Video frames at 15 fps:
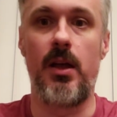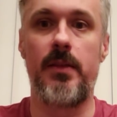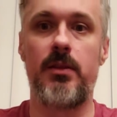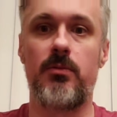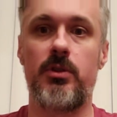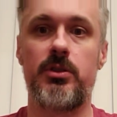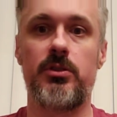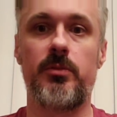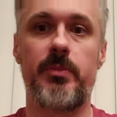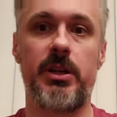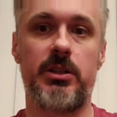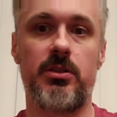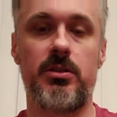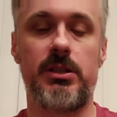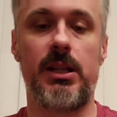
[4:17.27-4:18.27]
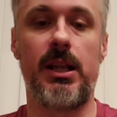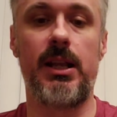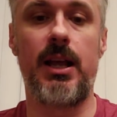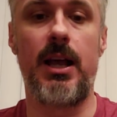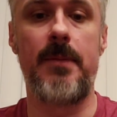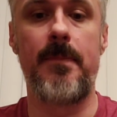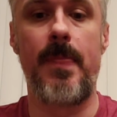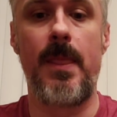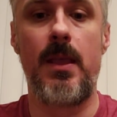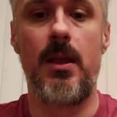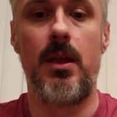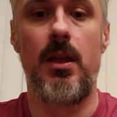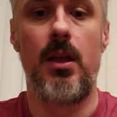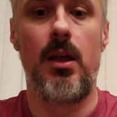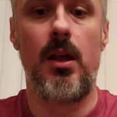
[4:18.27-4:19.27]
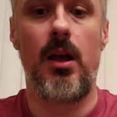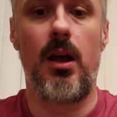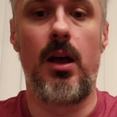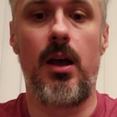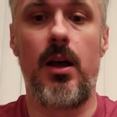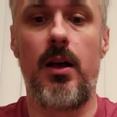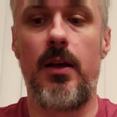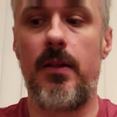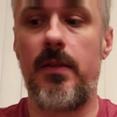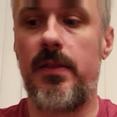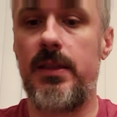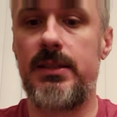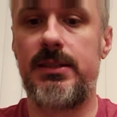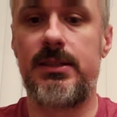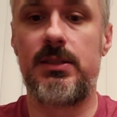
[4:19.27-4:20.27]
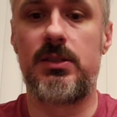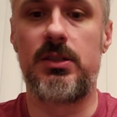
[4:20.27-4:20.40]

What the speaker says: the original pictures that I got. This